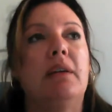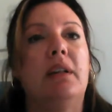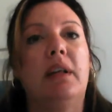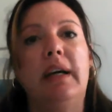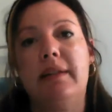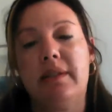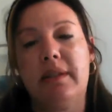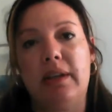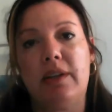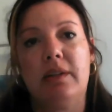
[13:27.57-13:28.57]
clients
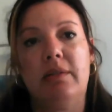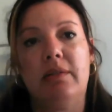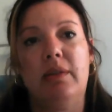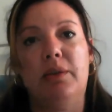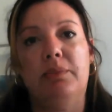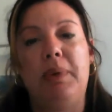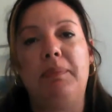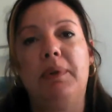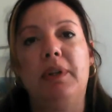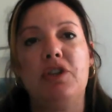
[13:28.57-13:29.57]
or
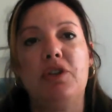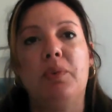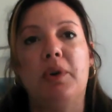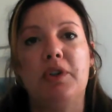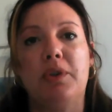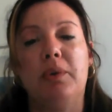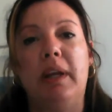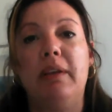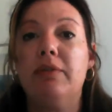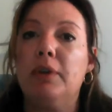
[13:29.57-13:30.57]
people that you want to
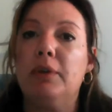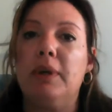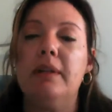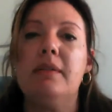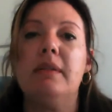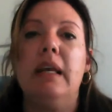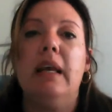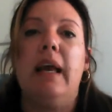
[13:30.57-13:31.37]
influence,